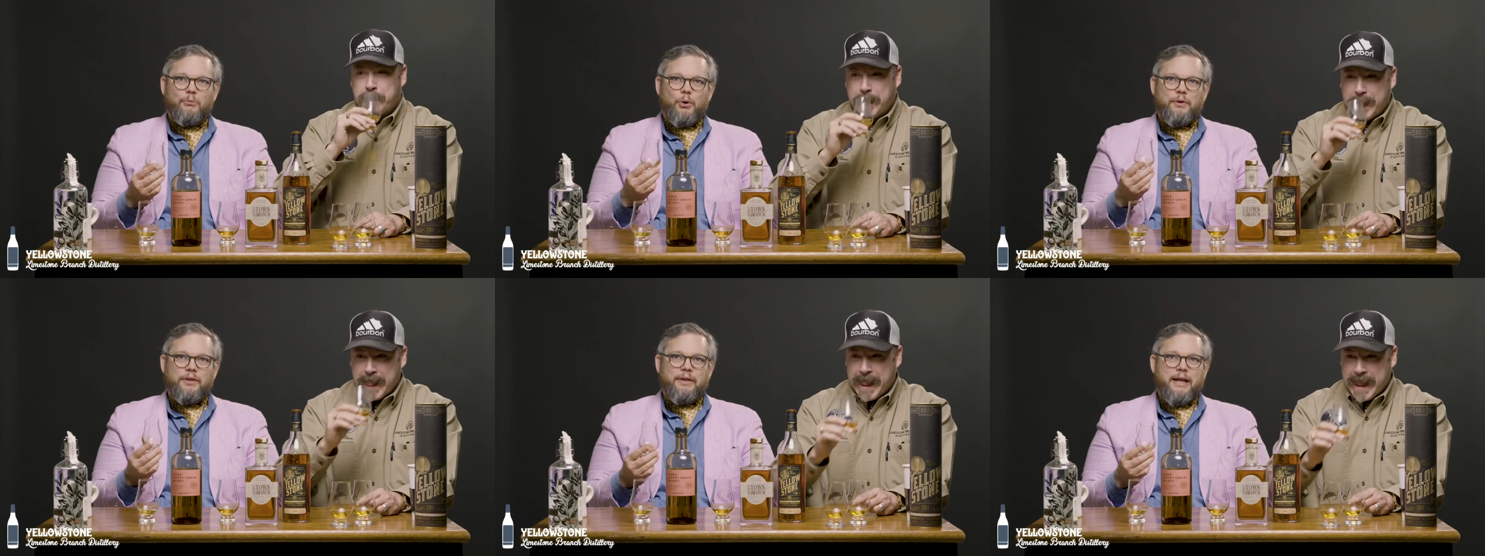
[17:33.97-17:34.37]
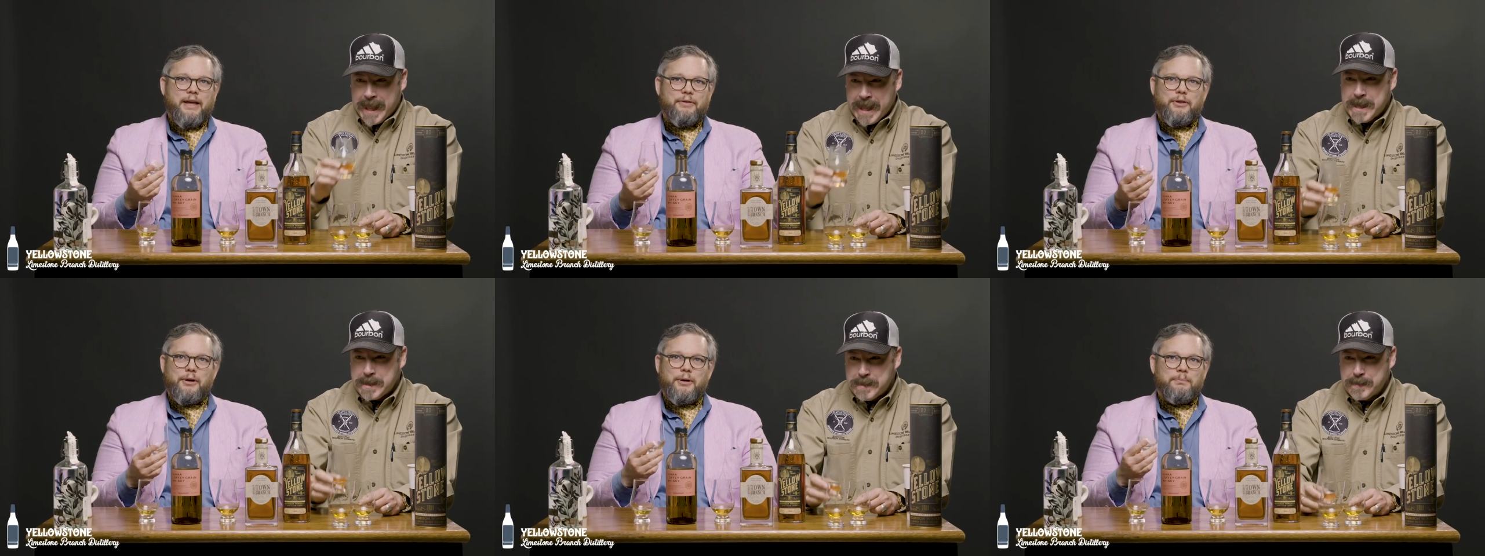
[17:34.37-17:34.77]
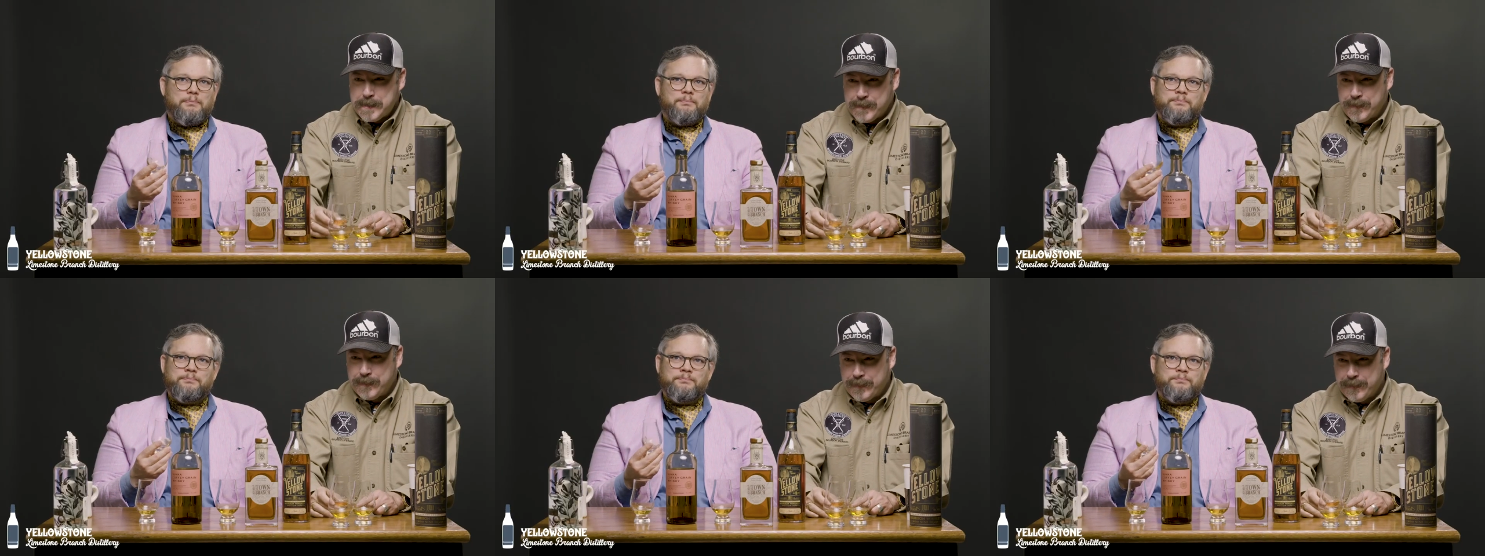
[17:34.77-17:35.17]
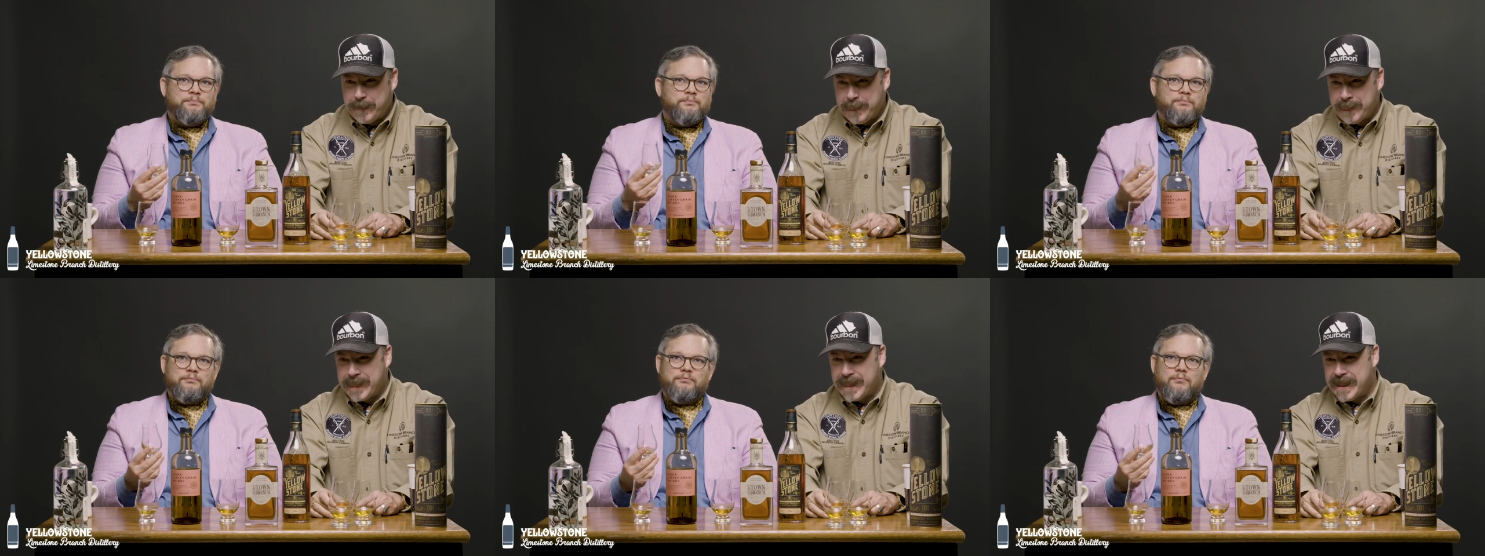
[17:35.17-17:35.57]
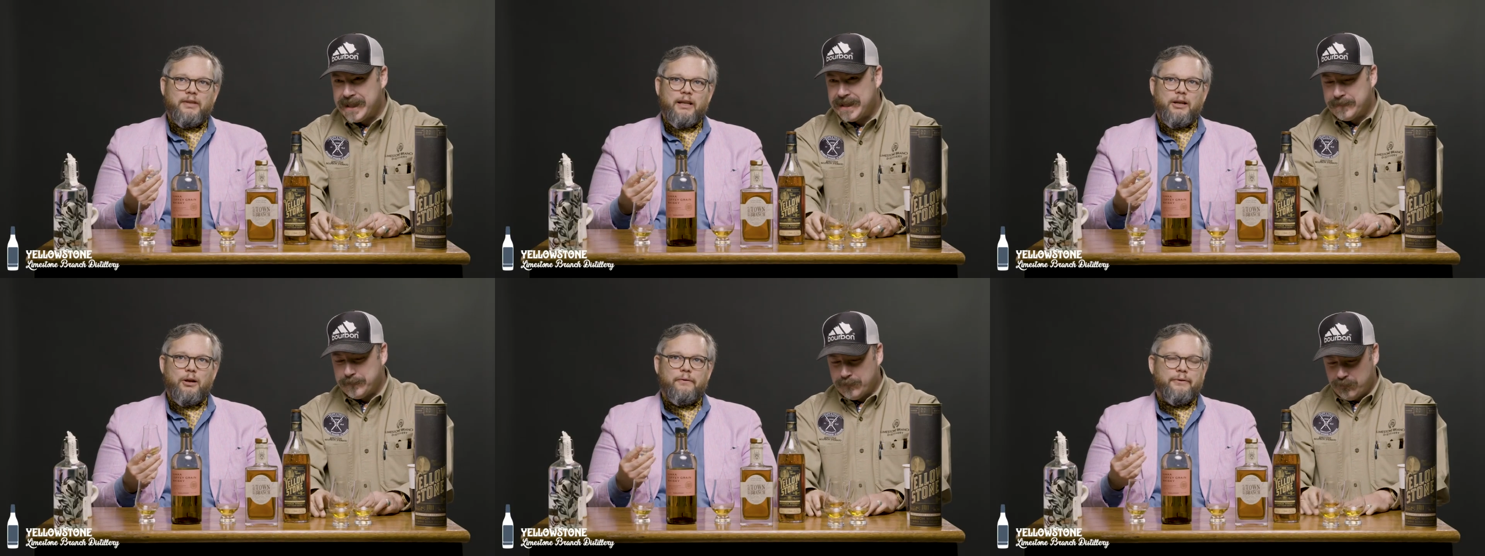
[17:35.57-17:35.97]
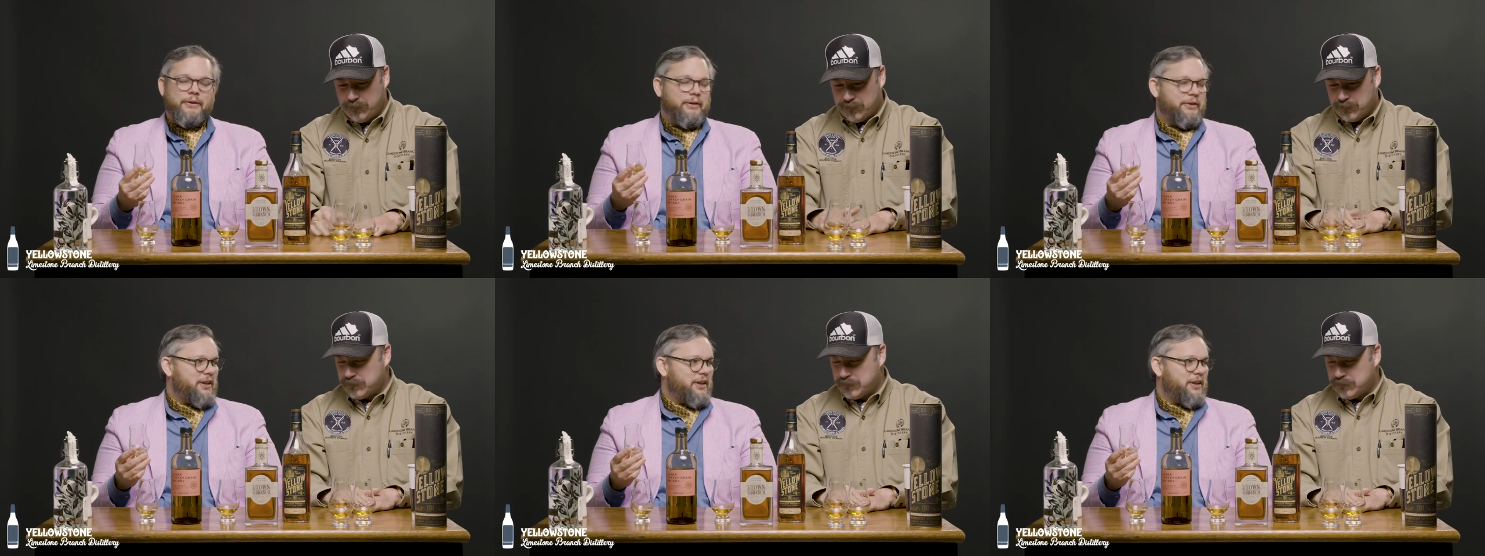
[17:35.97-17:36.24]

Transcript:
Speaker 1: More than that, though, they go for the